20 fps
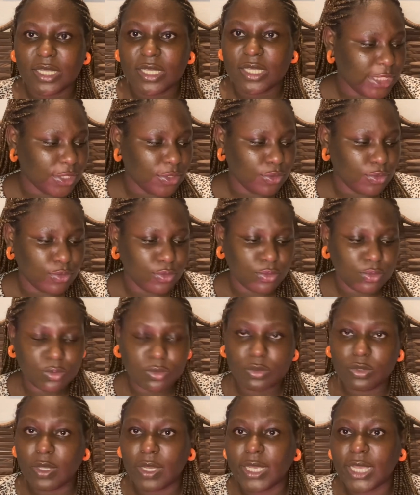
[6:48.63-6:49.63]

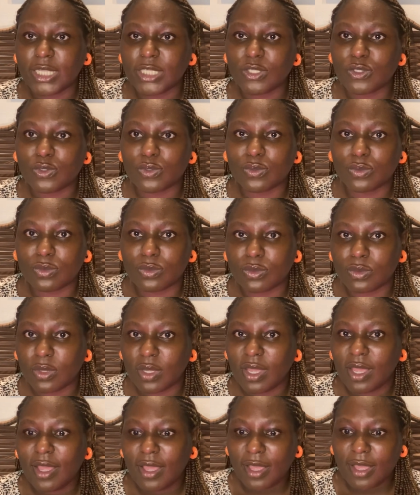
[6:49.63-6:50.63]
you're getting to
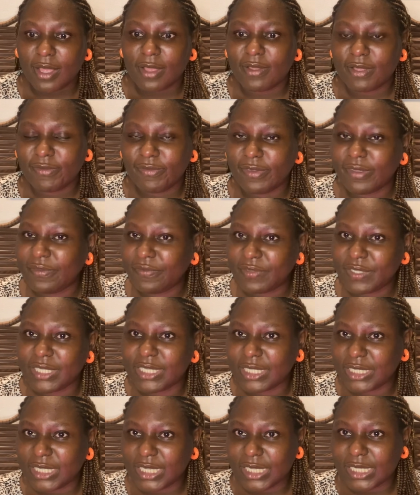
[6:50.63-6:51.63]
50,
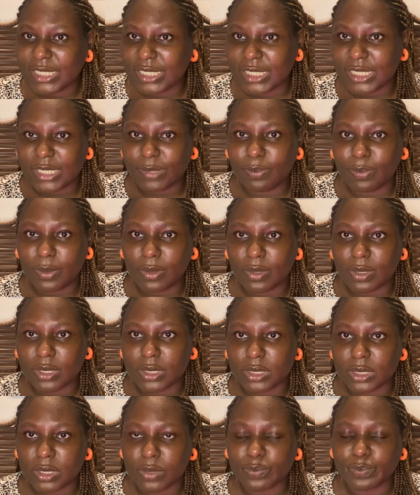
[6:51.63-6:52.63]
60
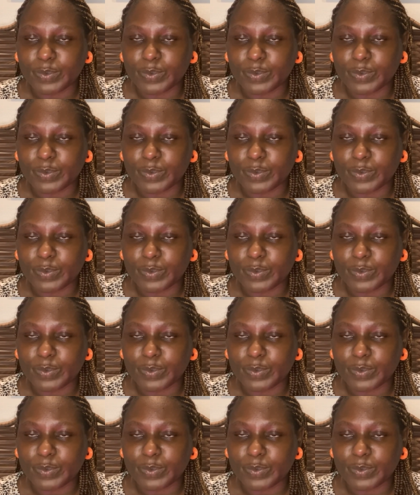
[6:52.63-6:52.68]
plus,